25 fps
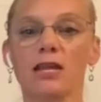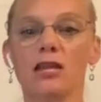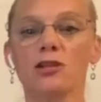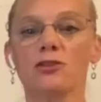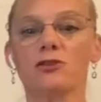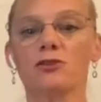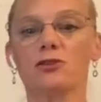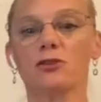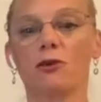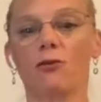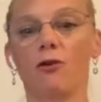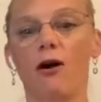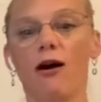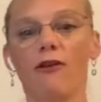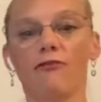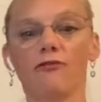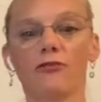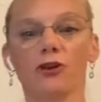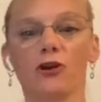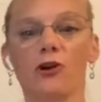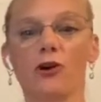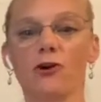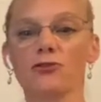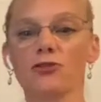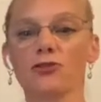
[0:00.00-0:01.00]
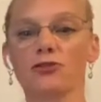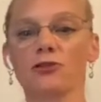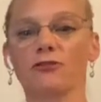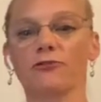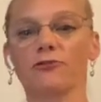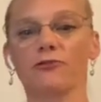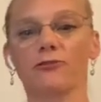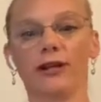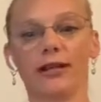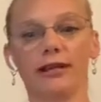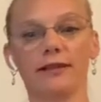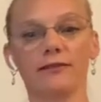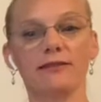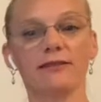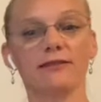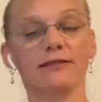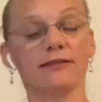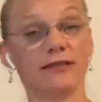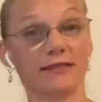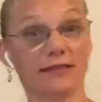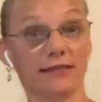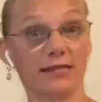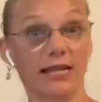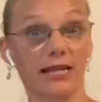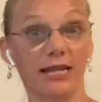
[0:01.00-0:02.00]
So off the coast of France, the
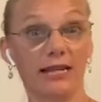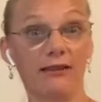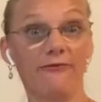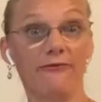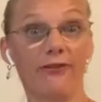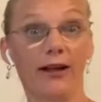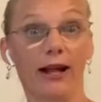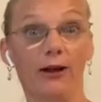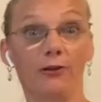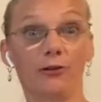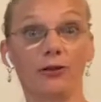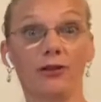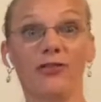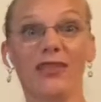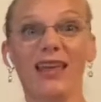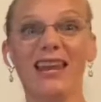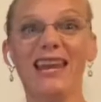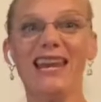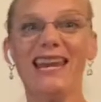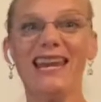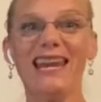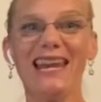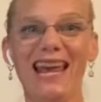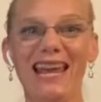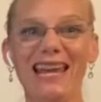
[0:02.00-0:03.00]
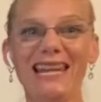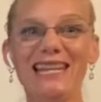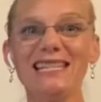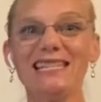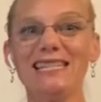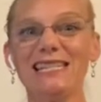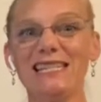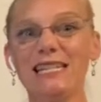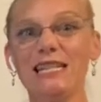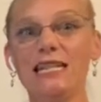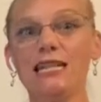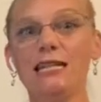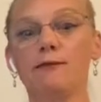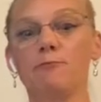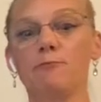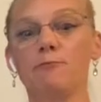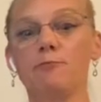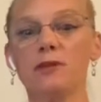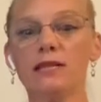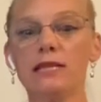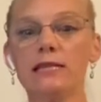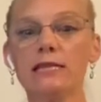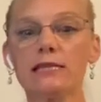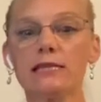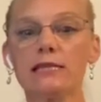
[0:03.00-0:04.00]
study found that 19
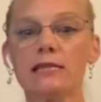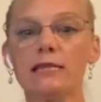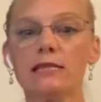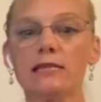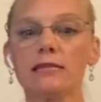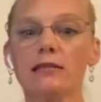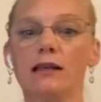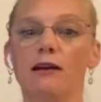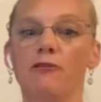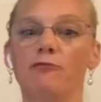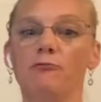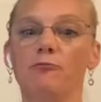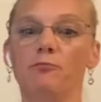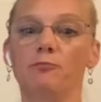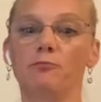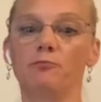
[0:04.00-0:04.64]
pieces of